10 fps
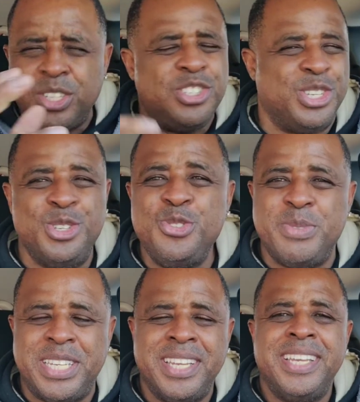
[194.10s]

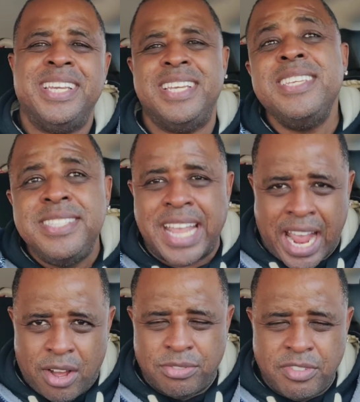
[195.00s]
excuse me, is
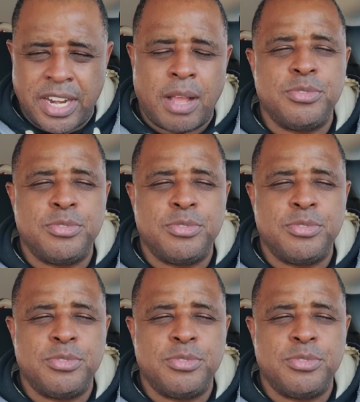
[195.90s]
down, right?